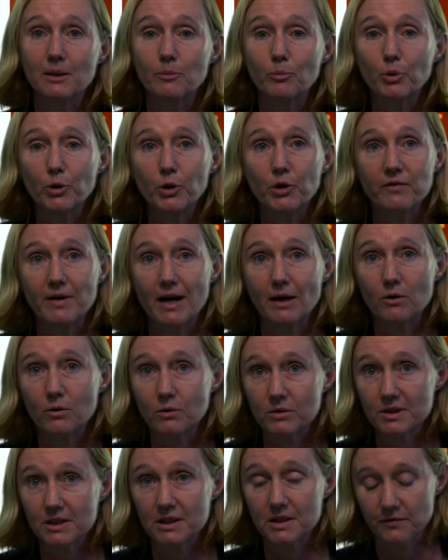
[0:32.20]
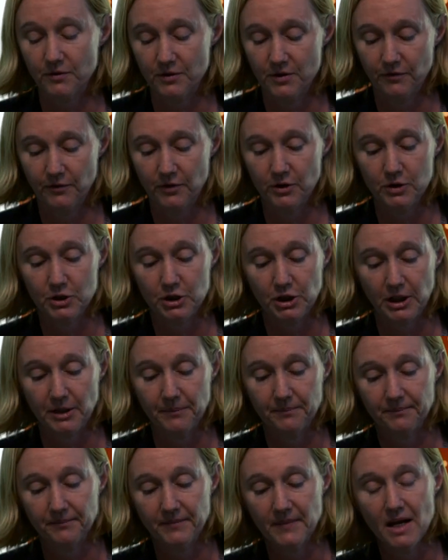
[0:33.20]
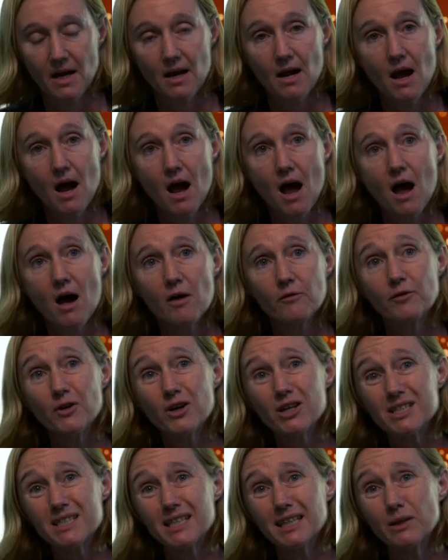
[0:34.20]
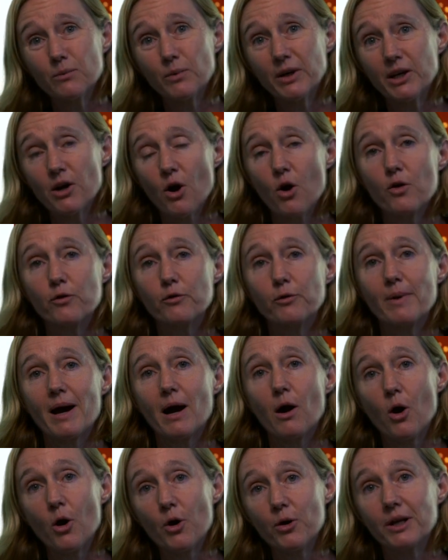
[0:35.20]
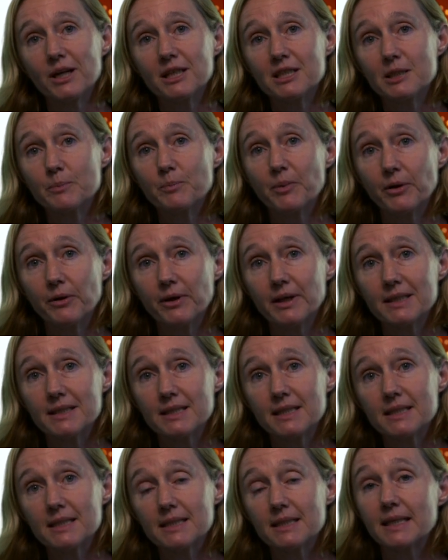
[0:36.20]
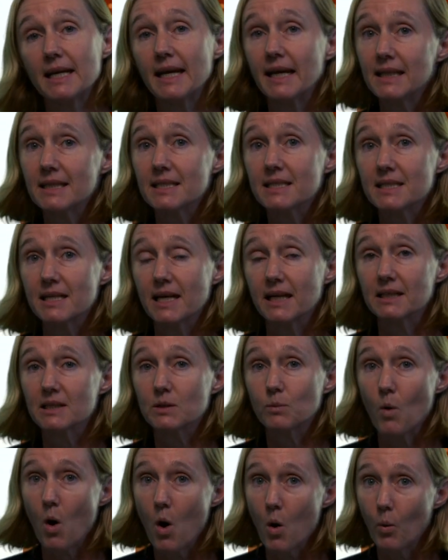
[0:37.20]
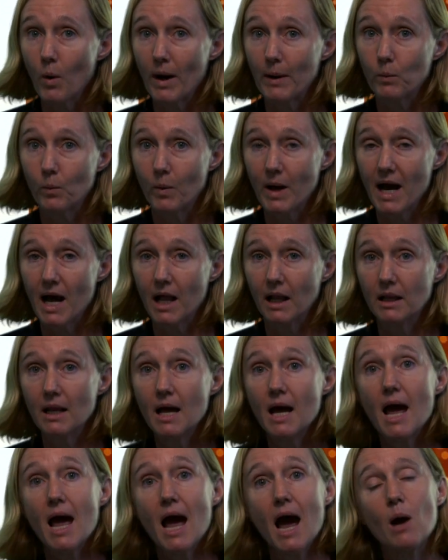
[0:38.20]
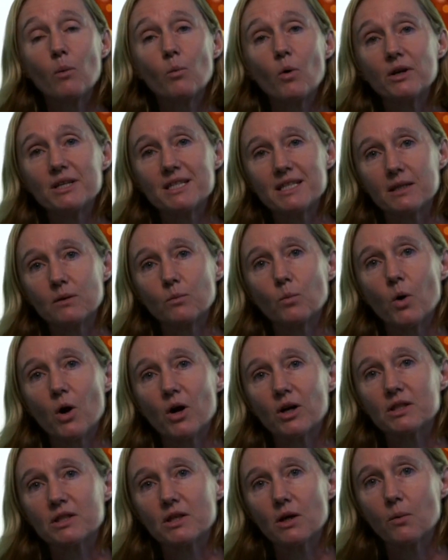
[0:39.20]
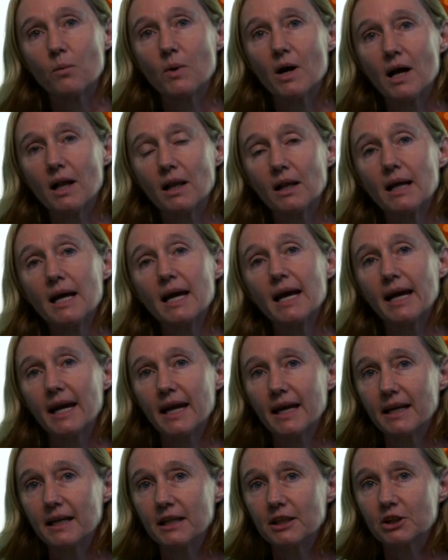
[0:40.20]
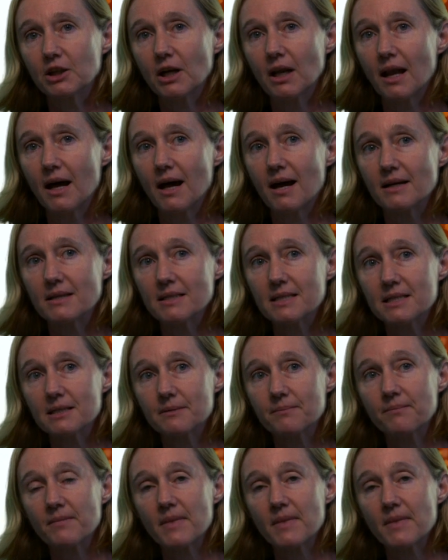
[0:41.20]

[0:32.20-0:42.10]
improve our courses for the future. Firstly, we know from our own experiences and instincts what went well and what didn't work so well in each class.